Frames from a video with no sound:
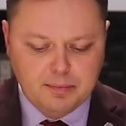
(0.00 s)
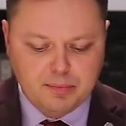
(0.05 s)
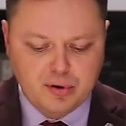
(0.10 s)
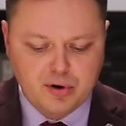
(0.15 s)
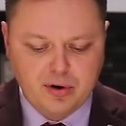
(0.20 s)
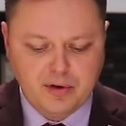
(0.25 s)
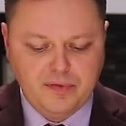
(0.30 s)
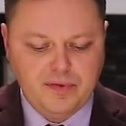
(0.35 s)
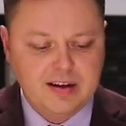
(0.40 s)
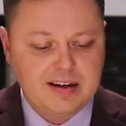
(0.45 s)

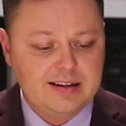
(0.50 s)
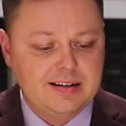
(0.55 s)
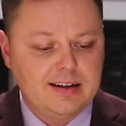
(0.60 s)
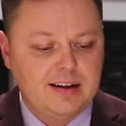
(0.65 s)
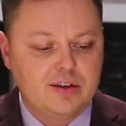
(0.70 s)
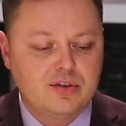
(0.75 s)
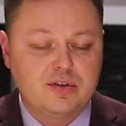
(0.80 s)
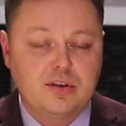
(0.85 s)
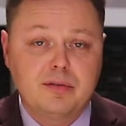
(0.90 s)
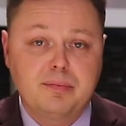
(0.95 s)
Perfect
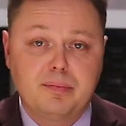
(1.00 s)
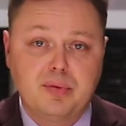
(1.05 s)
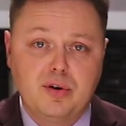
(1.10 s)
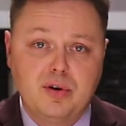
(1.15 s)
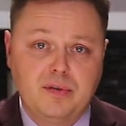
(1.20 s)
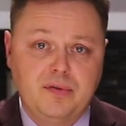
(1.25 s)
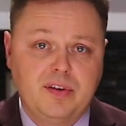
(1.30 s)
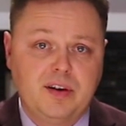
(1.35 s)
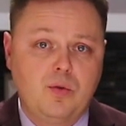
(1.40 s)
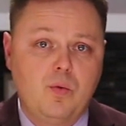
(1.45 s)
dish,
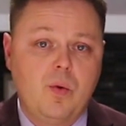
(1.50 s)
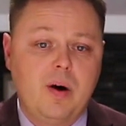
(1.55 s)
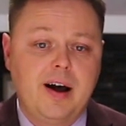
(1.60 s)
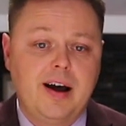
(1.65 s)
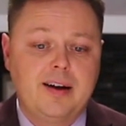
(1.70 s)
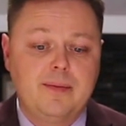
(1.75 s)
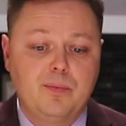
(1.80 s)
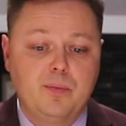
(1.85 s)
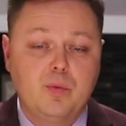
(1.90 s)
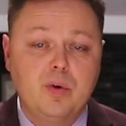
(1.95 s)
perfect
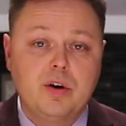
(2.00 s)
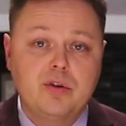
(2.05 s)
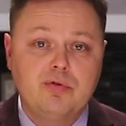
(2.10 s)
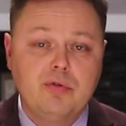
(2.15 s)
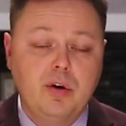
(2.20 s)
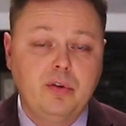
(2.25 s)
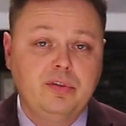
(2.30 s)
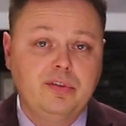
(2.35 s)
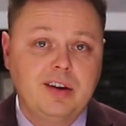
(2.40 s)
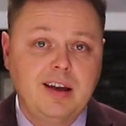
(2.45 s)
wine. What
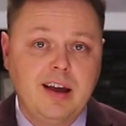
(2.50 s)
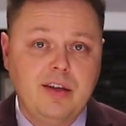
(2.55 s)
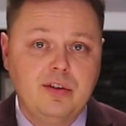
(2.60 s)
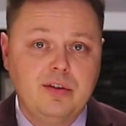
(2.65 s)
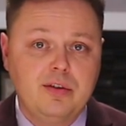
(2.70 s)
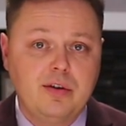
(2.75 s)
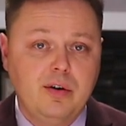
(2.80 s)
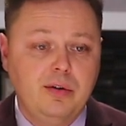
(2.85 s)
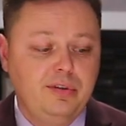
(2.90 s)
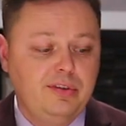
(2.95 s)
grows
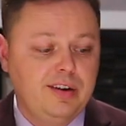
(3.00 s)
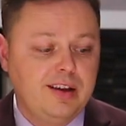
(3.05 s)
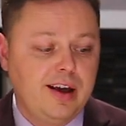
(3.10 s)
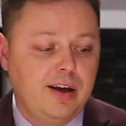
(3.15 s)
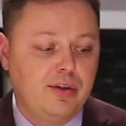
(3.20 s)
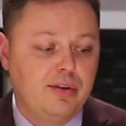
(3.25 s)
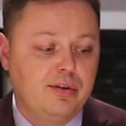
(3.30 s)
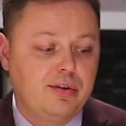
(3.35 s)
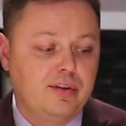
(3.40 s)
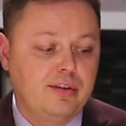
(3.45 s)
together goes
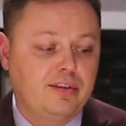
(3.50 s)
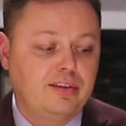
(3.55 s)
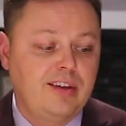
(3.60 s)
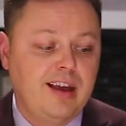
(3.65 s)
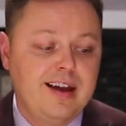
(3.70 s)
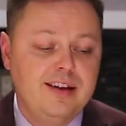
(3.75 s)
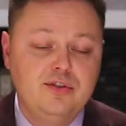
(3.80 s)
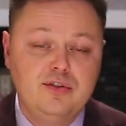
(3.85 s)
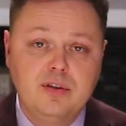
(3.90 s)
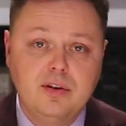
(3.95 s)
together. The
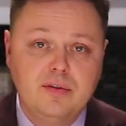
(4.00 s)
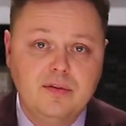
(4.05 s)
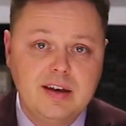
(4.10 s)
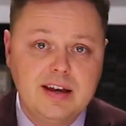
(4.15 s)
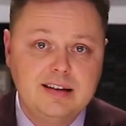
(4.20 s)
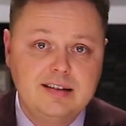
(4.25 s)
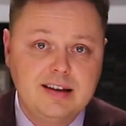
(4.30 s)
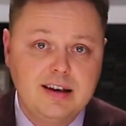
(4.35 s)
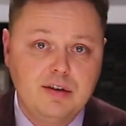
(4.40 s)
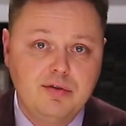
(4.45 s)

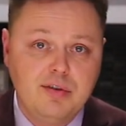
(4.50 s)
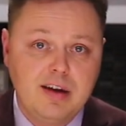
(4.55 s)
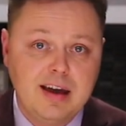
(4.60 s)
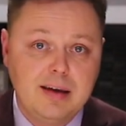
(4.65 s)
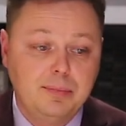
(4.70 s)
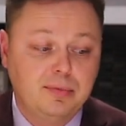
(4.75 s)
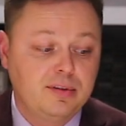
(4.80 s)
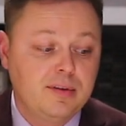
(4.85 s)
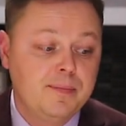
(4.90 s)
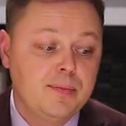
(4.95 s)
Sangiovese
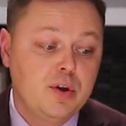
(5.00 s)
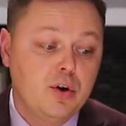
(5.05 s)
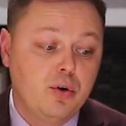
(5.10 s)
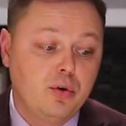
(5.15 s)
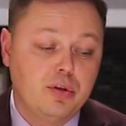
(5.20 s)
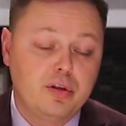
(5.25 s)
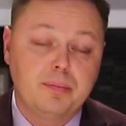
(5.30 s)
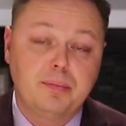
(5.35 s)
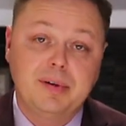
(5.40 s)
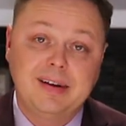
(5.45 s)
grapes
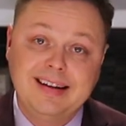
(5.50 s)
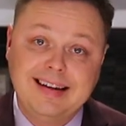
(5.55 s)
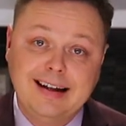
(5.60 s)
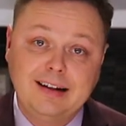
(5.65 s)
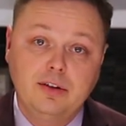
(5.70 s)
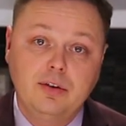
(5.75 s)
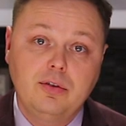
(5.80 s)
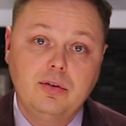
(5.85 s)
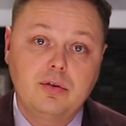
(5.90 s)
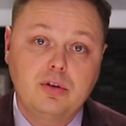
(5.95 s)
or the
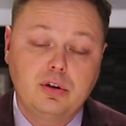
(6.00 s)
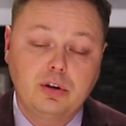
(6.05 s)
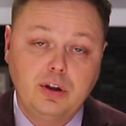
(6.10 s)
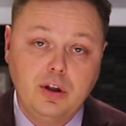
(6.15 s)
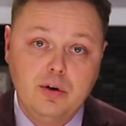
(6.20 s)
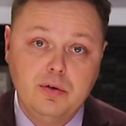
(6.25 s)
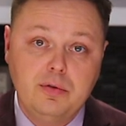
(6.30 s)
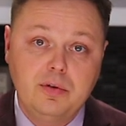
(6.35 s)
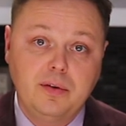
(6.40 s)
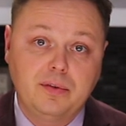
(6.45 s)
Brunello
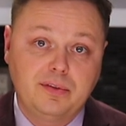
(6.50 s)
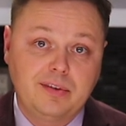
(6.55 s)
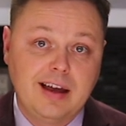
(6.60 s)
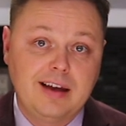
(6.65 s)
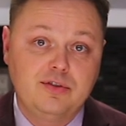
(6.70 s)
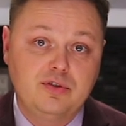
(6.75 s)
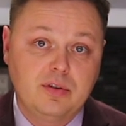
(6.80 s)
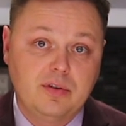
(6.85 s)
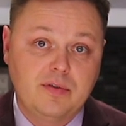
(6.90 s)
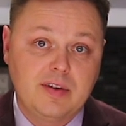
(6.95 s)
clone of
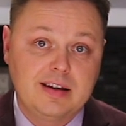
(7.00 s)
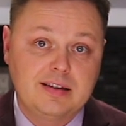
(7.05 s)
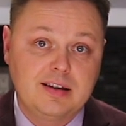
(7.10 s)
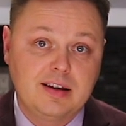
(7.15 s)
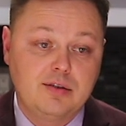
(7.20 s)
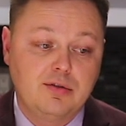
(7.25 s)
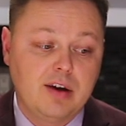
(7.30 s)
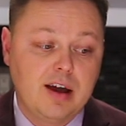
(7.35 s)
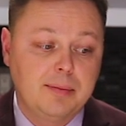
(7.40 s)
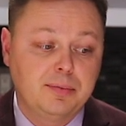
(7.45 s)

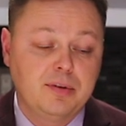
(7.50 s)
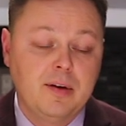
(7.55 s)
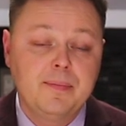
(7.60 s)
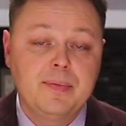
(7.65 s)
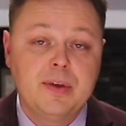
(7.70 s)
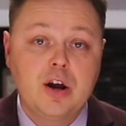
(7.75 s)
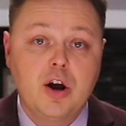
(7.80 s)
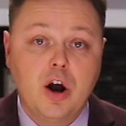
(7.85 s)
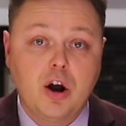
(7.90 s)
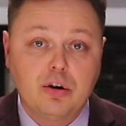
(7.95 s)
Sangiovese grapes
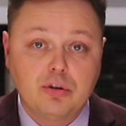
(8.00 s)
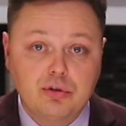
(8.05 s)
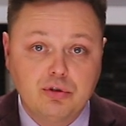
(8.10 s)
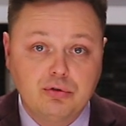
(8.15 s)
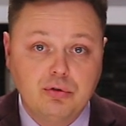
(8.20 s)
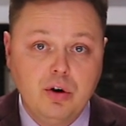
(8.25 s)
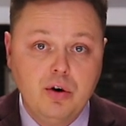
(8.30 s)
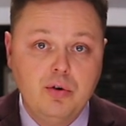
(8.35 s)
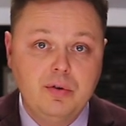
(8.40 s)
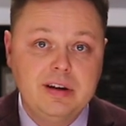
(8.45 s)
are
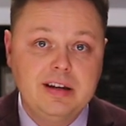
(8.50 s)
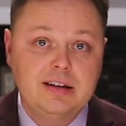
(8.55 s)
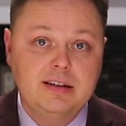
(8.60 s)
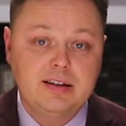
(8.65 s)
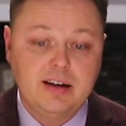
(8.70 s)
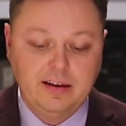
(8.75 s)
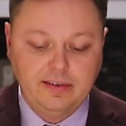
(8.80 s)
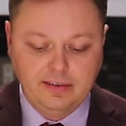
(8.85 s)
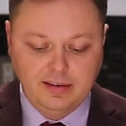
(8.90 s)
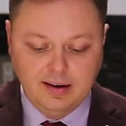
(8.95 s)
grown in
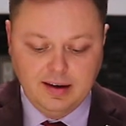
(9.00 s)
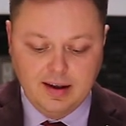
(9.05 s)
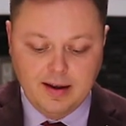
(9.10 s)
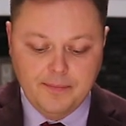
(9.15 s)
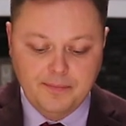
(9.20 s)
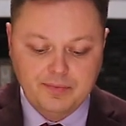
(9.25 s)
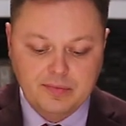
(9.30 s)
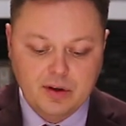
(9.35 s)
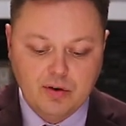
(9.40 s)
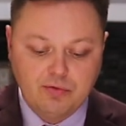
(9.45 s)
Tuscany
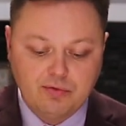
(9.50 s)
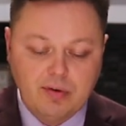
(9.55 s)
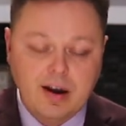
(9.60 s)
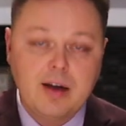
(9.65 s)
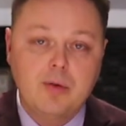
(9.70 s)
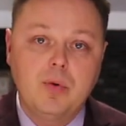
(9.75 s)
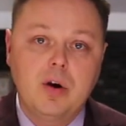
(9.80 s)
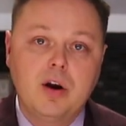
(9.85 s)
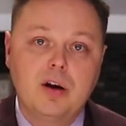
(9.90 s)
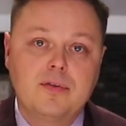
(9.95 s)

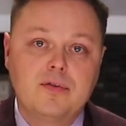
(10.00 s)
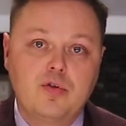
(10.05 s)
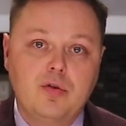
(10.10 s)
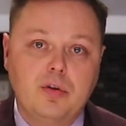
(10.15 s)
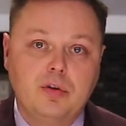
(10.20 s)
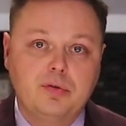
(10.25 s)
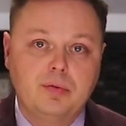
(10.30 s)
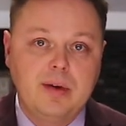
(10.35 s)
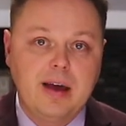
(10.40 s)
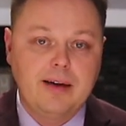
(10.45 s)
right where, of
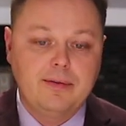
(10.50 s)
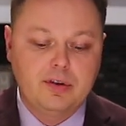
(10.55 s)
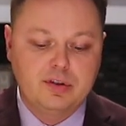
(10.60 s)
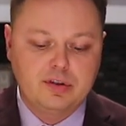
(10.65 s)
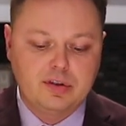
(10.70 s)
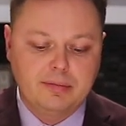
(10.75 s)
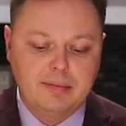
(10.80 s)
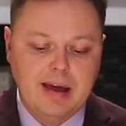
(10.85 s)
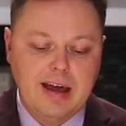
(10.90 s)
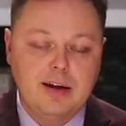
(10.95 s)
course, we have our
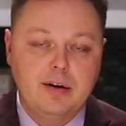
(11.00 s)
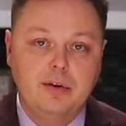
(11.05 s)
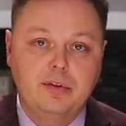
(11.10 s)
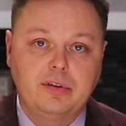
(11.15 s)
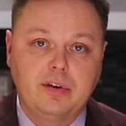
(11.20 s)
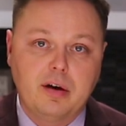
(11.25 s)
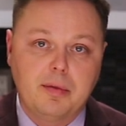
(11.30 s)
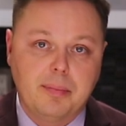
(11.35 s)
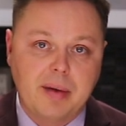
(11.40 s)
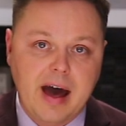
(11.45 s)

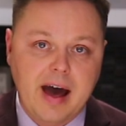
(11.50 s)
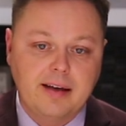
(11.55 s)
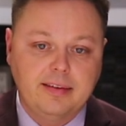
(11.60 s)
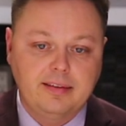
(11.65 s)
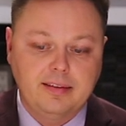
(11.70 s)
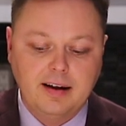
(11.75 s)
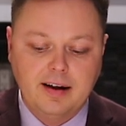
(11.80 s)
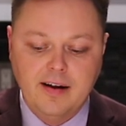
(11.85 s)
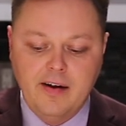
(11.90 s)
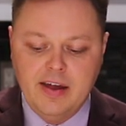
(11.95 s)
tomatoes, our
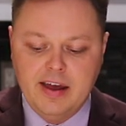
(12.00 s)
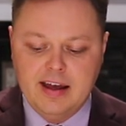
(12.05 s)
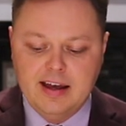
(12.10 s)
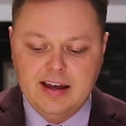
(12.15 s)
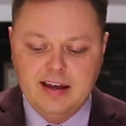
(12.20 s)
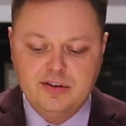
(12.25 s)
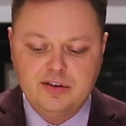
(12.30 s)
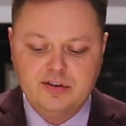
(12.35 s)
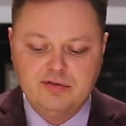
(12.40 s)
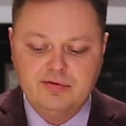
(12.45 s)
pasta.
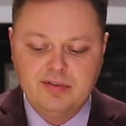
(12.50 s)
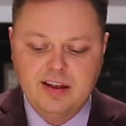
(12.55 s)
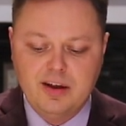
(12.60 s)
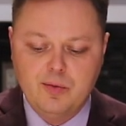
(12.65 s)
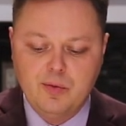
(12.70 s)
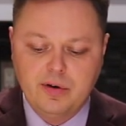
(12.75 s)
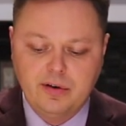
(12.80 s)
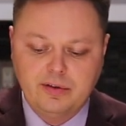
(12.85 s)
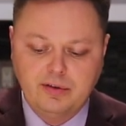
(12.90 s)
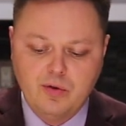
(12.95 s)
It just really
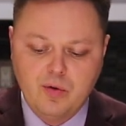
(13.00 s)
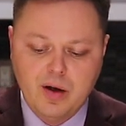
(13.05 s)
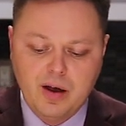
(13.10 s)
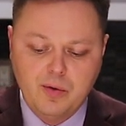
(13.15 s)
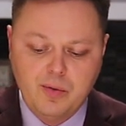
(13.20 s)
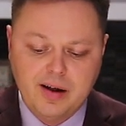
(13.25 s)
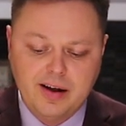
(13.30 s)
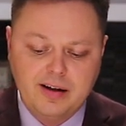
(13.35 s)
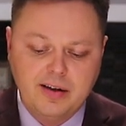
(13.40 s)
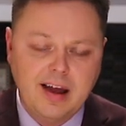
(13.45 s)
works
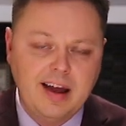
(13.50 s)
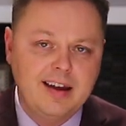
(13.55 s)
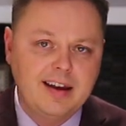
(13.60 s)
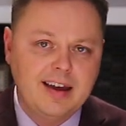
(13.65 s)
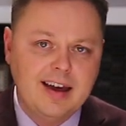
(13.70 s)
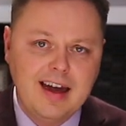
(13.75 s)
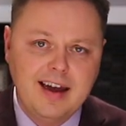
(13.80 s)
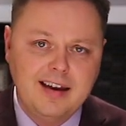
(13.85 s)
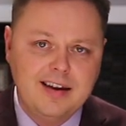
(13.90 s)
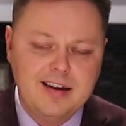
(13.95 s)
quite well. And
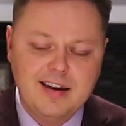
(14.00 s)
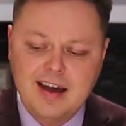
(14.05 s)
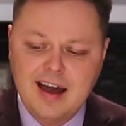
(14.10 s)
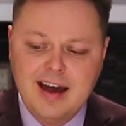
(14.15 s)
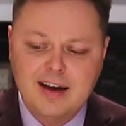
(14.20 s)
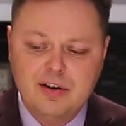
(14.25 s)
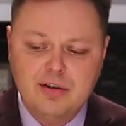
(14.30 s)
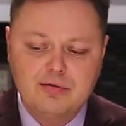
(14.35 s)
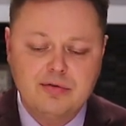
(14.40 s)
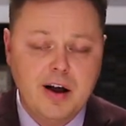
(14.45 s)
it can, you
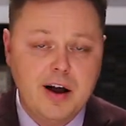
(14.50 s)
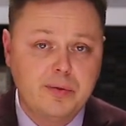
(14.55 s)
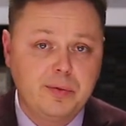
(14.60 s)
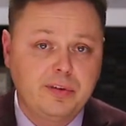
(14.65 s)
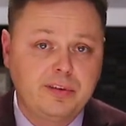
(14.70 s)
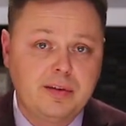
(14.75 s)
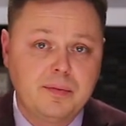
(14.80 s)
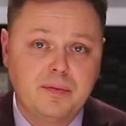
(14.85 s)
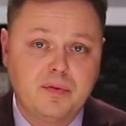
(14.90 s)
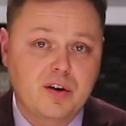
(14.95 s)
can't go wrong
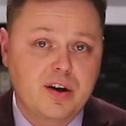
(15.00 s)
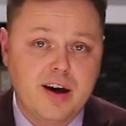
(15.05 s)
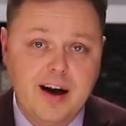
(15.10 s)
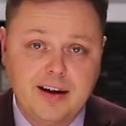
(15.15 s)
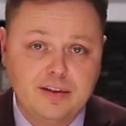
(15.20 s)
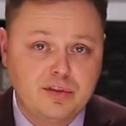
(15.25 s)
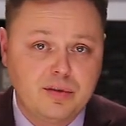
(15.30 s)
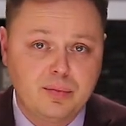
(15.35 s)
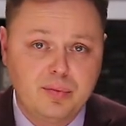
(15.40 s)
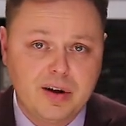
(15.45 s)
with some
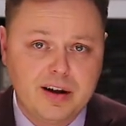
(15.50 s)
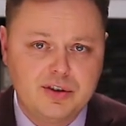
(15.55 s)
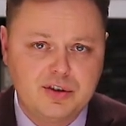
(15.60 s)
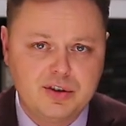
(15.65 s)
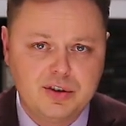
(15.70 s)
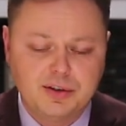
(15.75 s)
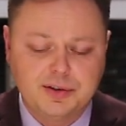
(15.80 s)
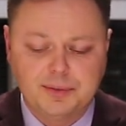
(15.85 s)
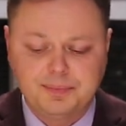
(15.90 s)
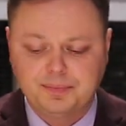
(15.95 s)
focaccia bread
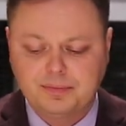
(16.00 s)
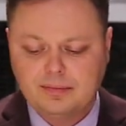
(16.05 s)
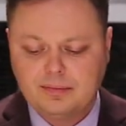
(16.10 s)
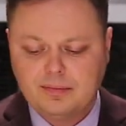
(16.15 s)
too.